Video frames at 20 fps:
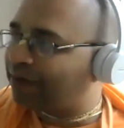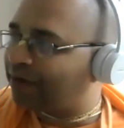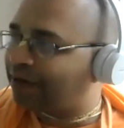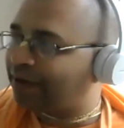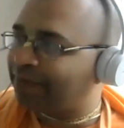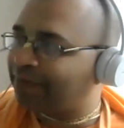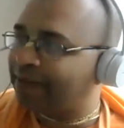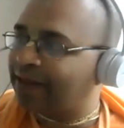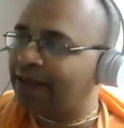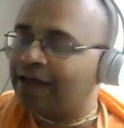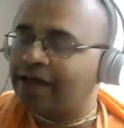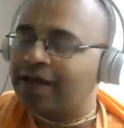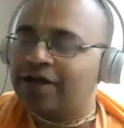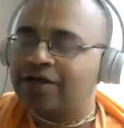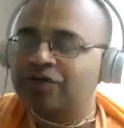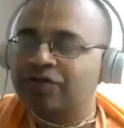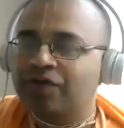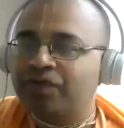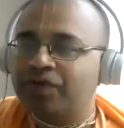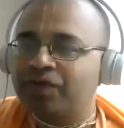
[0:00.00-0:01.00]
hearing
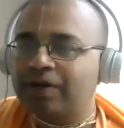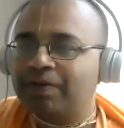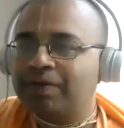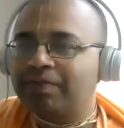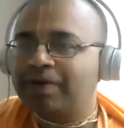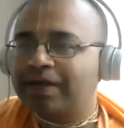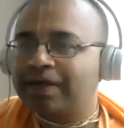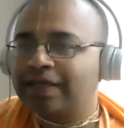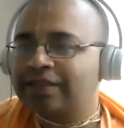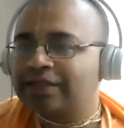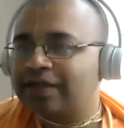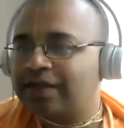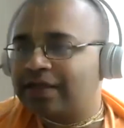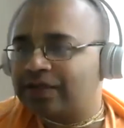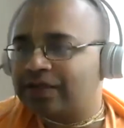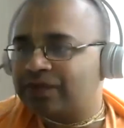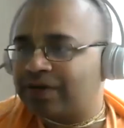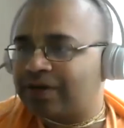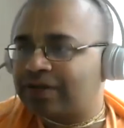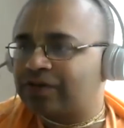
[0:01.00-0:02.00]
so if you remember
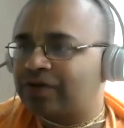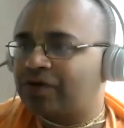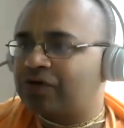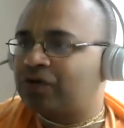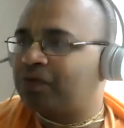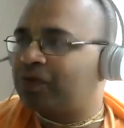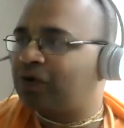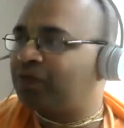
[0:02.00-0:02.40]
yesterday's verse also